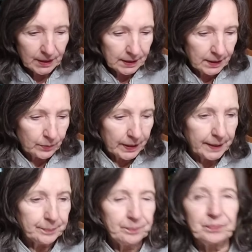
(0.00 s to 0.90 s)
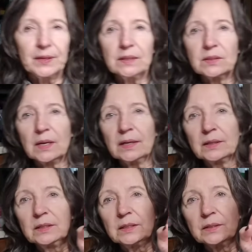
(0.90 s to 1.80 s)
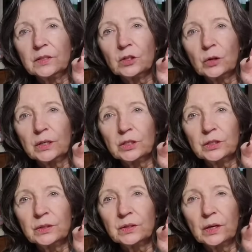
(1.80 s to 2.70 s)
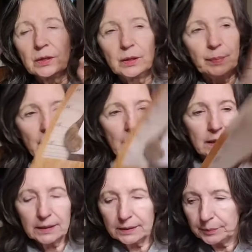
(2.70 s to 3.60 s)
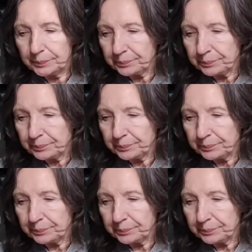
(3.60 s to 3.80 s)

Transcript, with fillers: But anyway, it's got the instructions on the back